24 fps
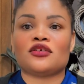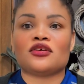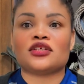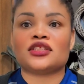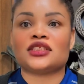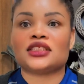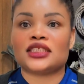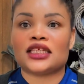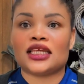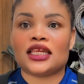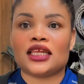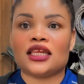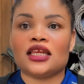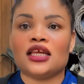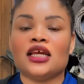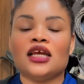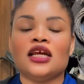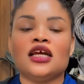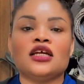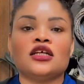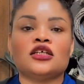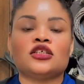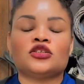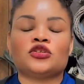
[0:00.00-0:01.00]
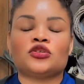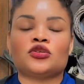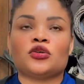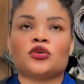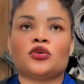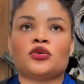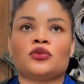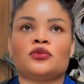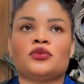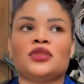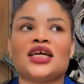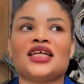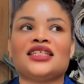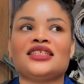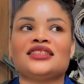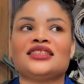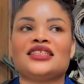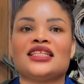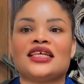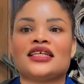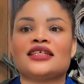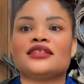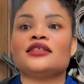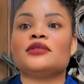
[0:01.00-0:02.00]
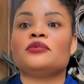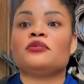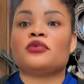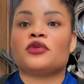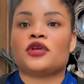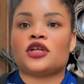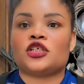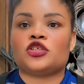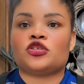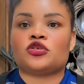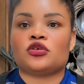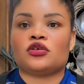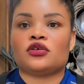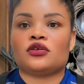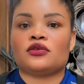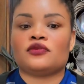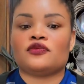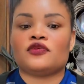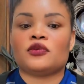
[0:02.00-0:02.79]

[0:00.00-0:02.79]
your stay. So that is like depression.